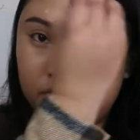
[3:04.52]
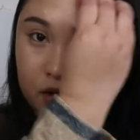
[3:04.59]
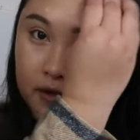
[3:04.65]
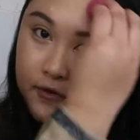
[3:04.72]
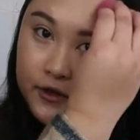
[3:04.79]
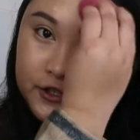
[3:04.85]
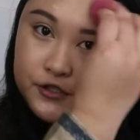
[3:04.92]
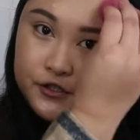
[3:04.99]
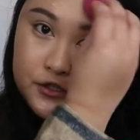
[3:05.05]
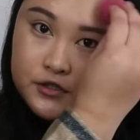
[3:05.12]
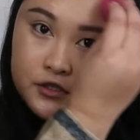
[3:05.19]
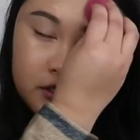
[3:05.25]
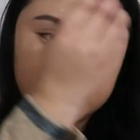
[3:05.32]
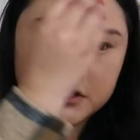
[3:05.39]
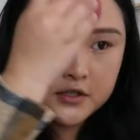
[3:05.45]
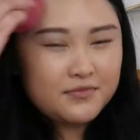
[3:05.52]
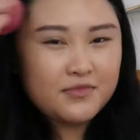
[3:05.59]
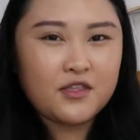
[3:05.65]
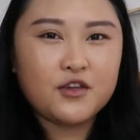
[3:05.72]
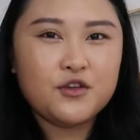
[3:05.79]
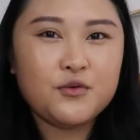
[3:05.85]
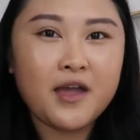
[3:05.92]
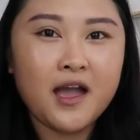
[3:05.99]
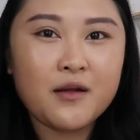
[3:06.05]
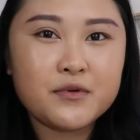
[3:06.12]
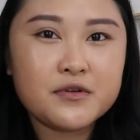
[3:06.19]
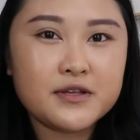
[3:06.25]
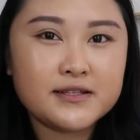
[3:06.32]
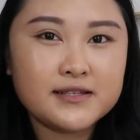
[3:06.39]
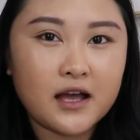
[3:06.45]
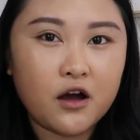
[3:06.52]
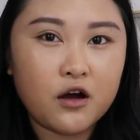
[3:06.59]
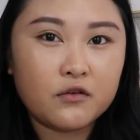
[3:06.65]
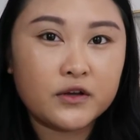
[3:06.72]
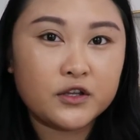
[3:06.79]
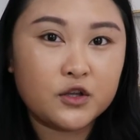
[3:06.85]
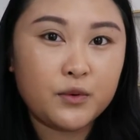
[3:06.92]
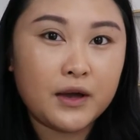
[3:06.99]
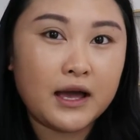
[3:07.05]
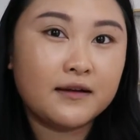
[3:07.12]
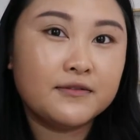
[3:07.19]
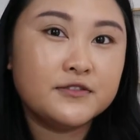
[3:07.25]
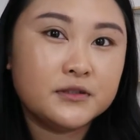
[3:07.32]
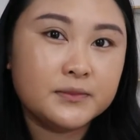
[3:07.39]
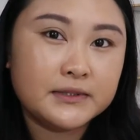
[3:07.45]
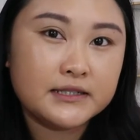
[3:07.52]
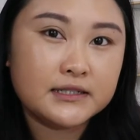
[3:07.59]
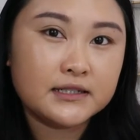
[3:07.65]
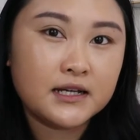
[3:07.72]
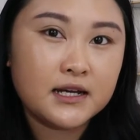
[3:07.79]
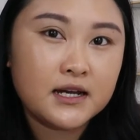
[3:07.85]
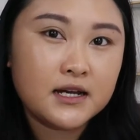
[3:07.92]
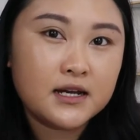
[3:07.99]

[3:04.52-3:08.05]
full coverage. You can't really tell, like you have to be